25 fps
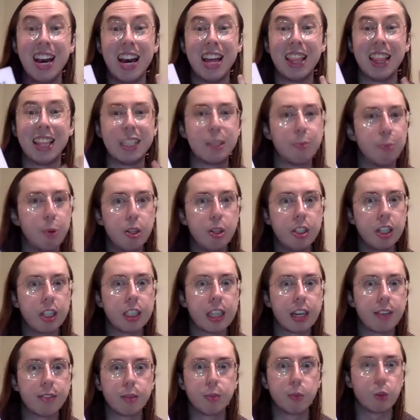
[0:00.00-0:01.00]
this book does
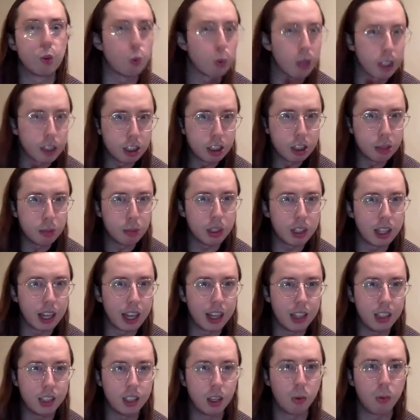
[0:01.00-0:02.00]
have some questionable
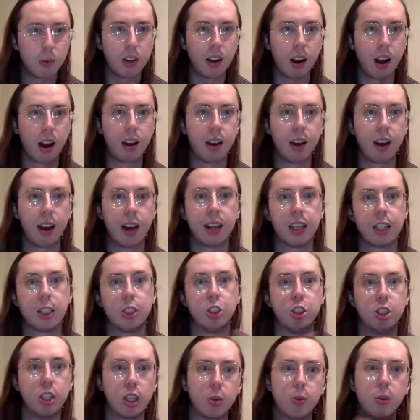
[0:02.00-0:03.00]
takes on Rihanna and a
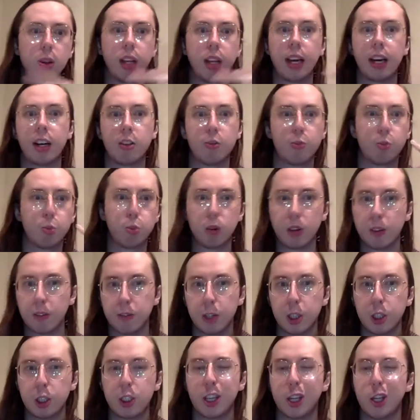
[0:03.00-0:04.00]
general air of
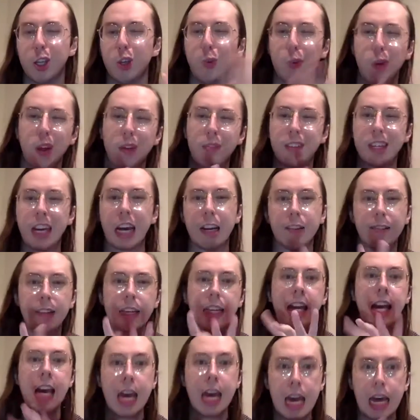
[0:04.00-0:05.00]
privilege that you will have to kind of like
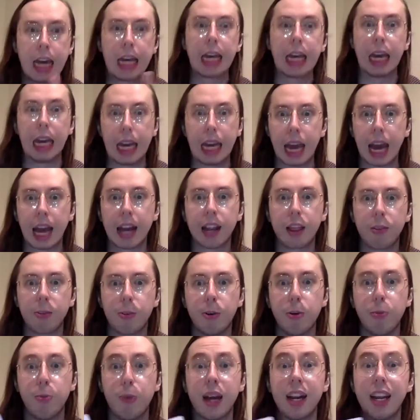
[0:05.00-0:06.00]
get
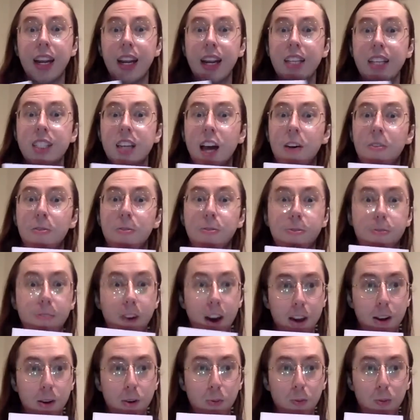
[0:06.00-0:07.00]
through, but it is a
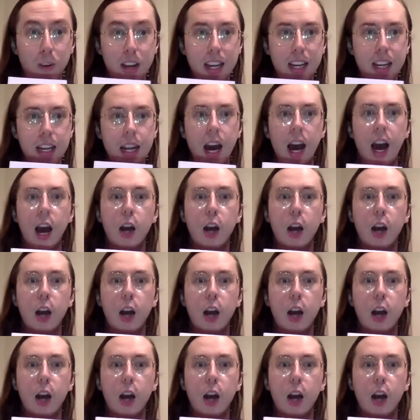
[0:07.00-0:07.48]
fun read,